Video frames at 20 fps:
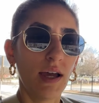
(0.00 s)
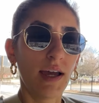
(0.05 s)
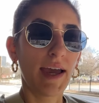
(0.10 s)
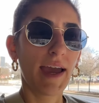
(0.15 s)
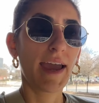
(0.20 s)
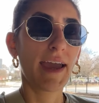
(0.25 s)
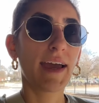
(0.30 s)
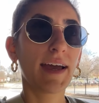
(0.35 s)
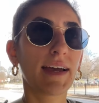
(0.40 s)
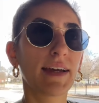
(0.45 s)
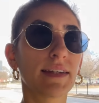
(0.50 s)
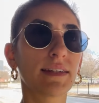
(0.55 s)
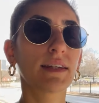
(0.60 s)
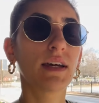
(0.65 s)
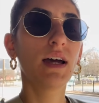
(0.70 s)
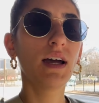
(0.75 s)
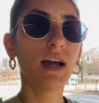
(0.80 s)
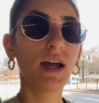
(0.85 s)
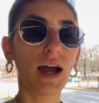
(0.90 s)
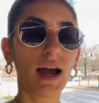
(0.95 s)
And
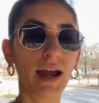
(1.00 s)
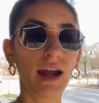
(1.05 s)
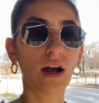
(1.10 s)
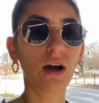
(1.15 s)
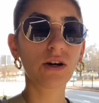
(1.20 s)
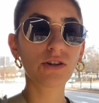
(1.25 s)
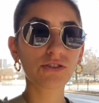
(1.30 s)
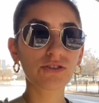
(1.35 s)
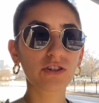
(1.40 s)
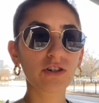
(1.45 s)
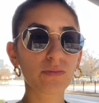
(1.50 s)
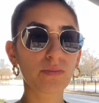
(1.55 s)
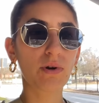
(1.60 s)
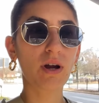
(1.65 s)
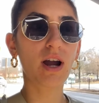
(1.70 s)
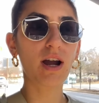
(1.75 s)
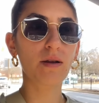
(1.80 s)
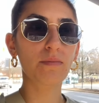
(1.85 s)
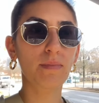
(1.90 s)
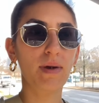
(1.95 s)
I also
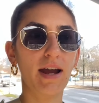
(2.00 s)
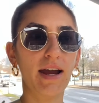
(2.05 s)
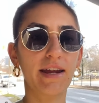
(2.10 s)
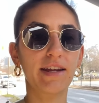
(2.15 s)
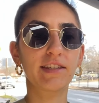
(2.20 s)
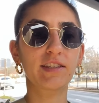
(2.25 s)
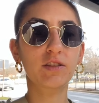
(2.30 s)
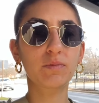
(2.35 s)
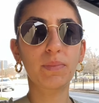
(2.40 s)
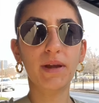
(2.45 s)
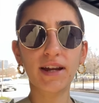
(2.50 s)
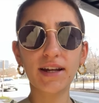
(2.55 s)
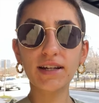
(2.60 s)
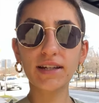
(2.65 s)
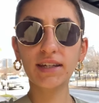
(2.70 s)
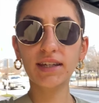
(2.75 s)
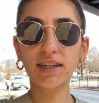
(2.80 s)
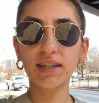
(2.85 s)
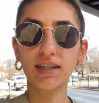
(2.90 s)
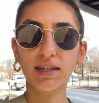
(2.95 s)
brought my spare
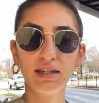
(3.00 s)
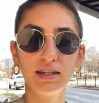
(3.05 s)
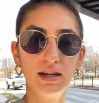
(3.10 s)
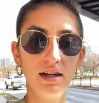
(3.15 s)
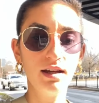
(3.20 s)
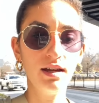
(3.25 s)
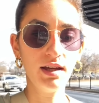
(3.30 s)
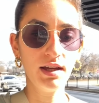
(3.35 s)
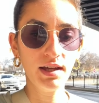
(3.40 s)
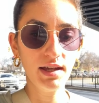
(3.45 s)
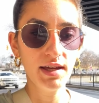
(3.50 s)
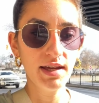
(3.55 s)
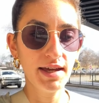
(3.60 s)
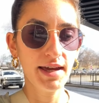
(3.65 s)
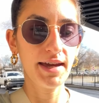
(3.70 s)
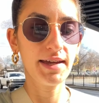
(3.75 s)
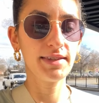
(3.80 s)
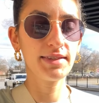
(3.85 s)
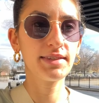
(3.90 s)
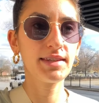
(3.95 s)
key
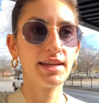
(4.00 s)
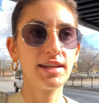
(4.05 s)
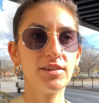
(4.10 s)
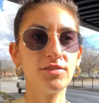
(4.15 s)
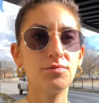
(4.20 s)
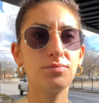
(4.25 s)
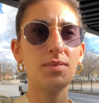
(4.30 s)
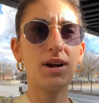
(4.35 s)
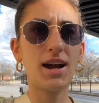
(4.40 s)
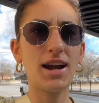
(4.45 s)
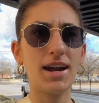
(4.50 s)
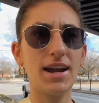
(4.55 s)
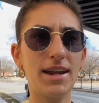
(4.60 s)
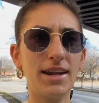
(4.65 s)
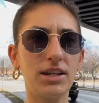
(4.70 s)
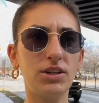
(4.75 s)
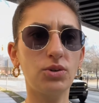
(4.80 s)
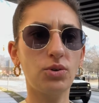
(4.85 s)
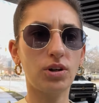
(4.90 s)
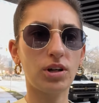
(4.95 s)
instead of
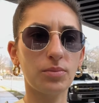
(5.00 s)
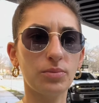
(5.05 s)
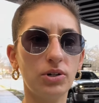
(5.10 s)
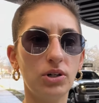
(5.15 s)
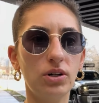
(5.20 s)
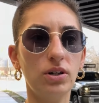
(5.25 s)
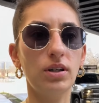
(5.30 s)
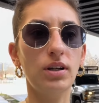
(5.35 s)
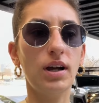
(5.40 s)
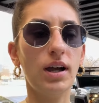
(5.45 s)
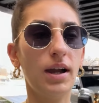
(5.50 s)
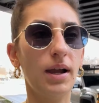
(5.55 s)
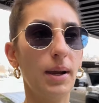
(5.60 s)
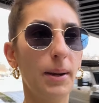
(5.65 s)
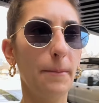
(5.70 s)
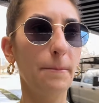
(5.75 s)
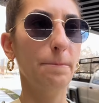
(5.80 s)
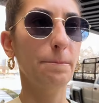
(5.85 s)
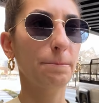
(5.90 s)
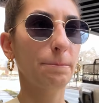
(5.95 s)
my normal um,